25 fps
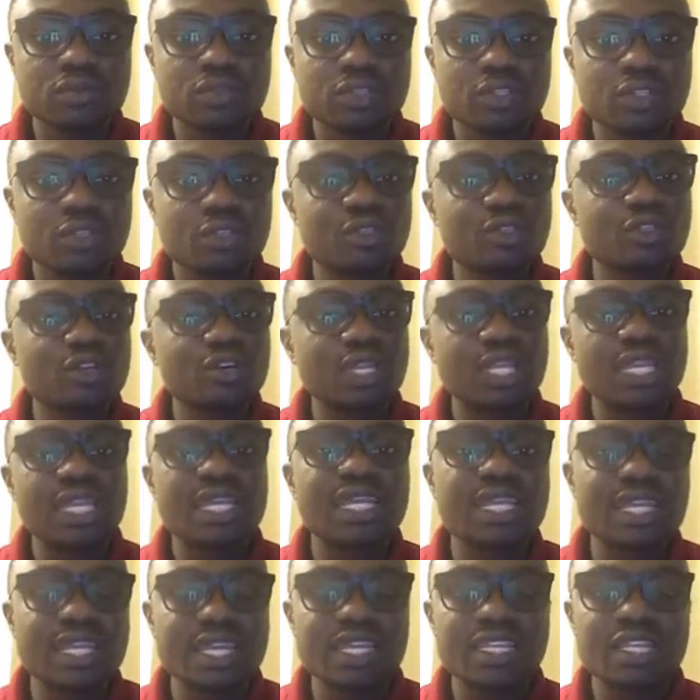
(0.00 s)
Do not
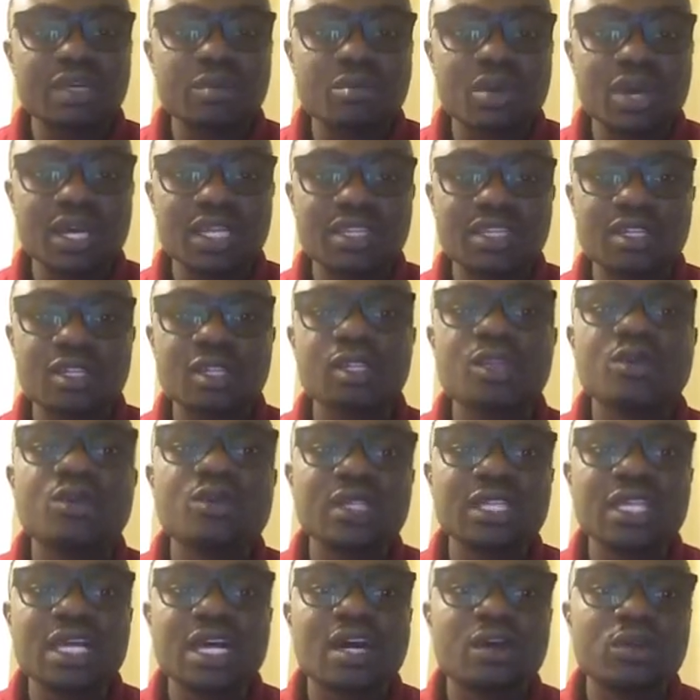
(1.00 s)
let anybody
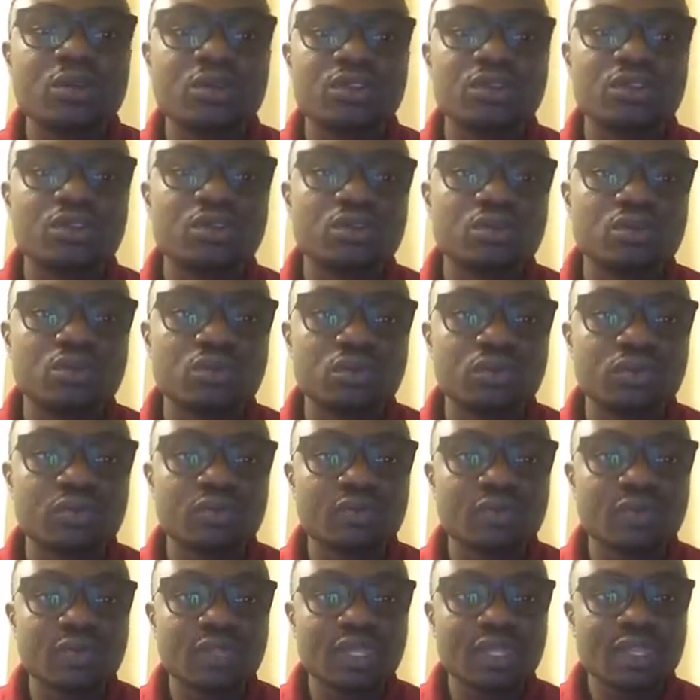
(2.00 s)
look down on you.
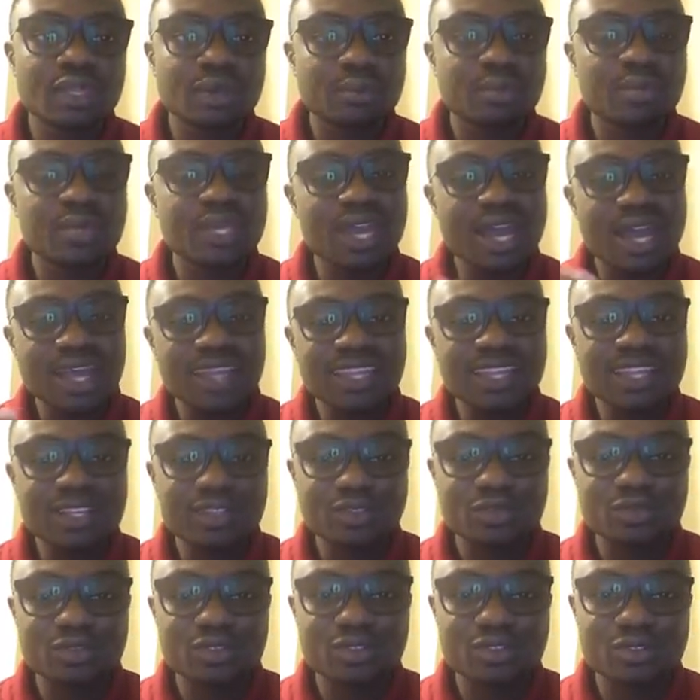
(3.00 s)
Be
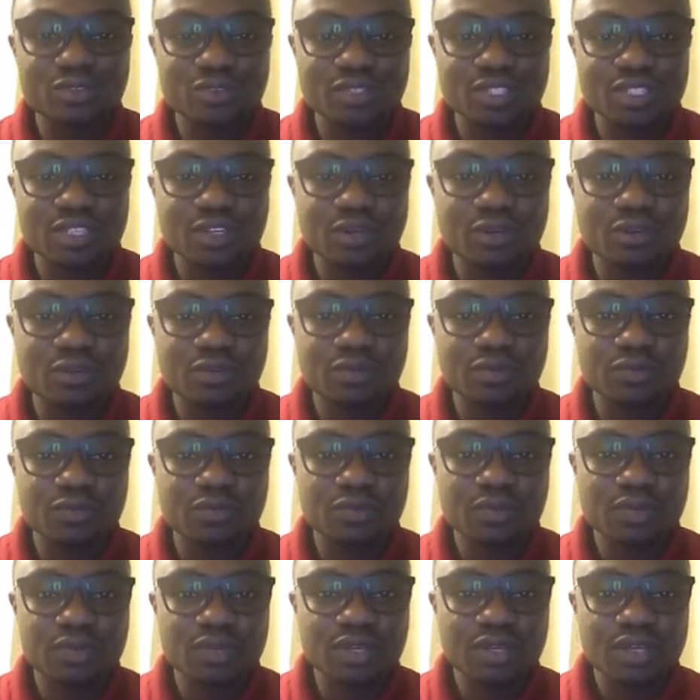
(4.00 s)
honest with yourself.
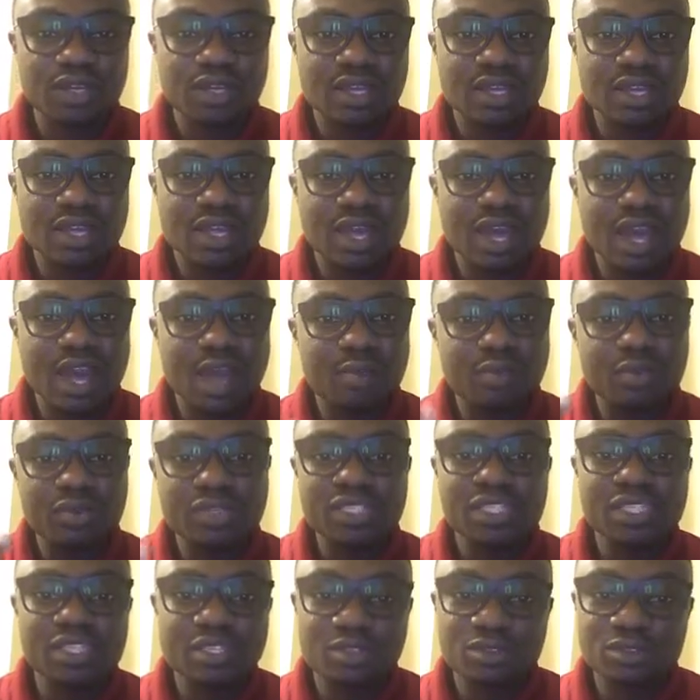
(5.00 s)

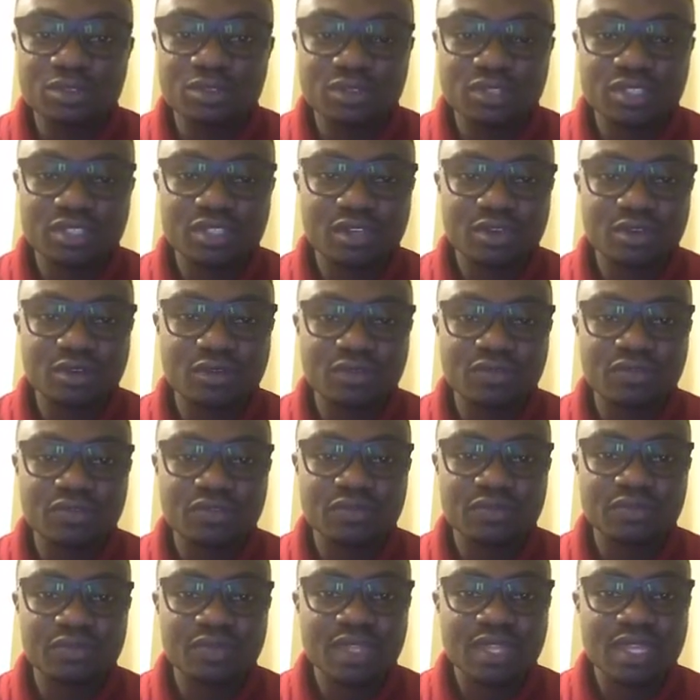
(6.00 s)
Appreciate yourself.
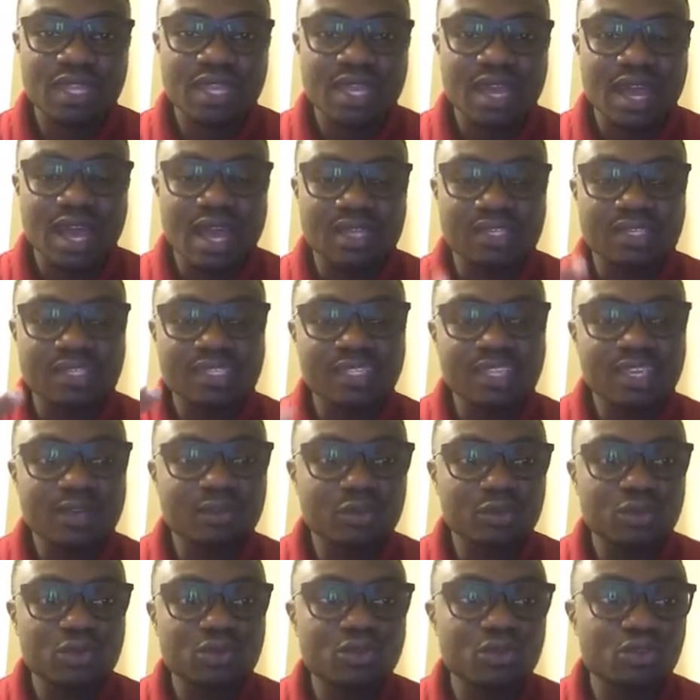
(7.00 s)

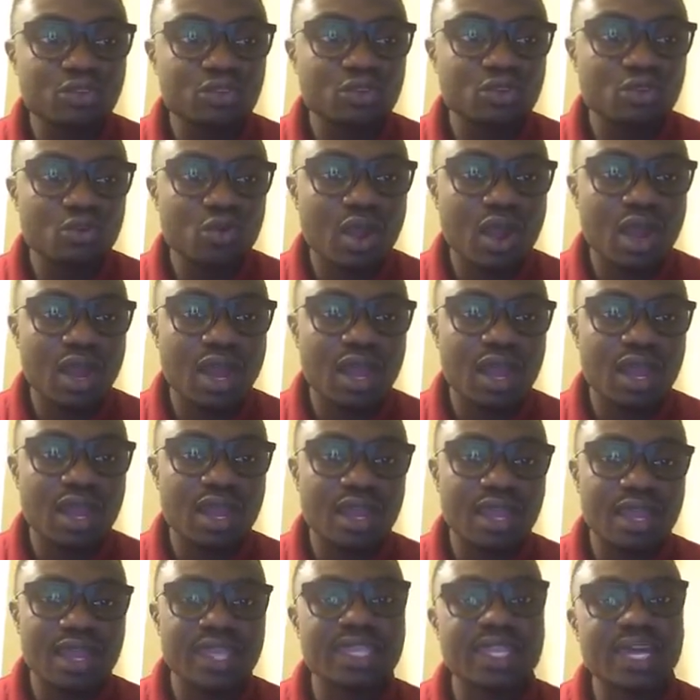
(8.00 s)
Accept who you are
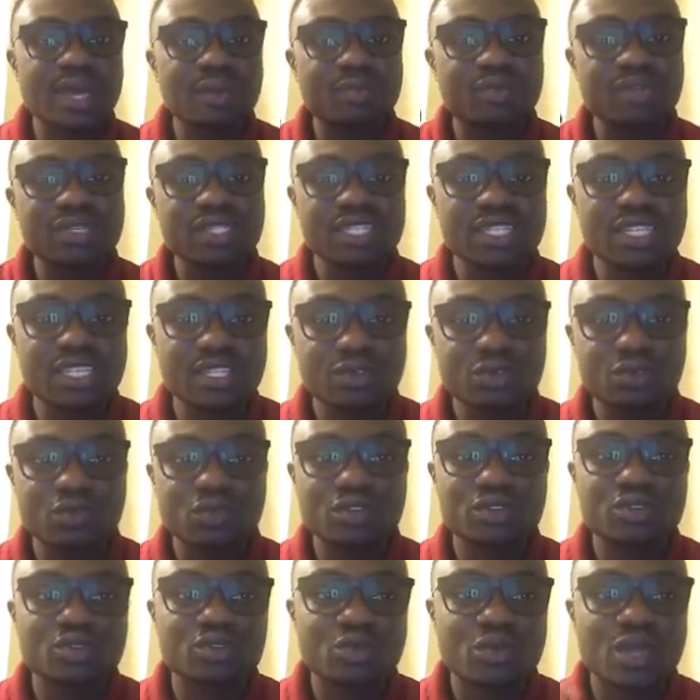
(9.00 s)
and appreciate
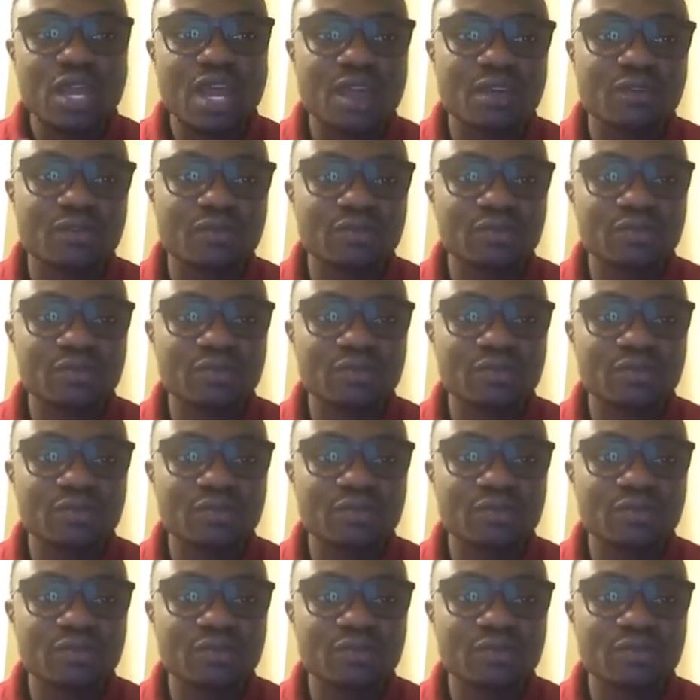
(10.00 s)
what you have.